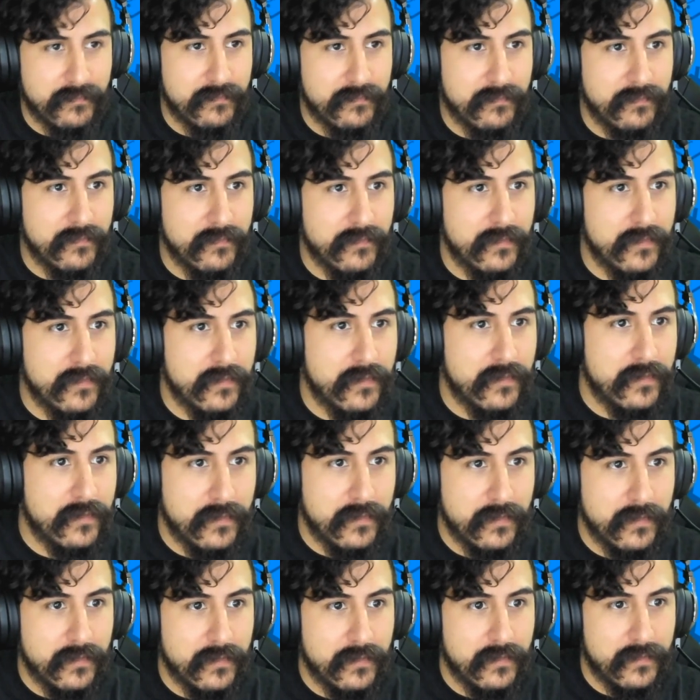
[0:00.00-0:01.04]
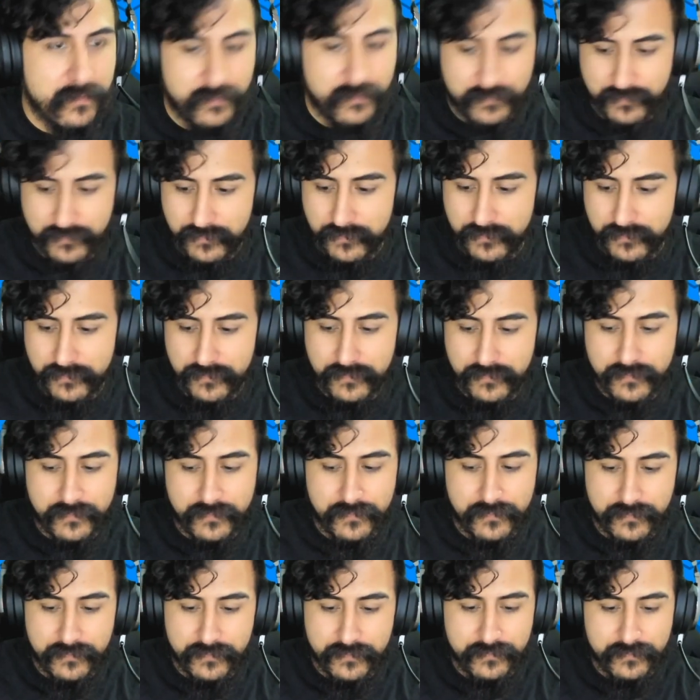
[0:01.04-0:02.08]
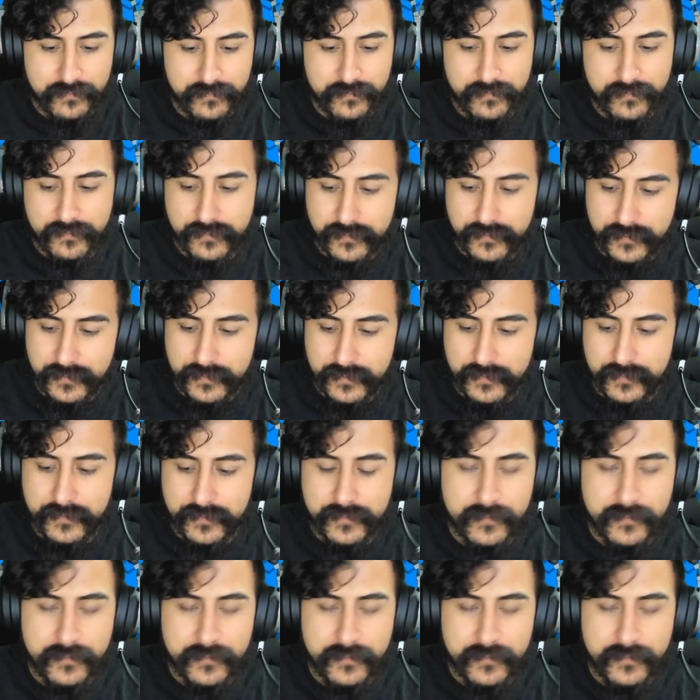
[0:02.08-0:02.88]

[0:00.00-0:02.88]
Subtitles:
[no speech]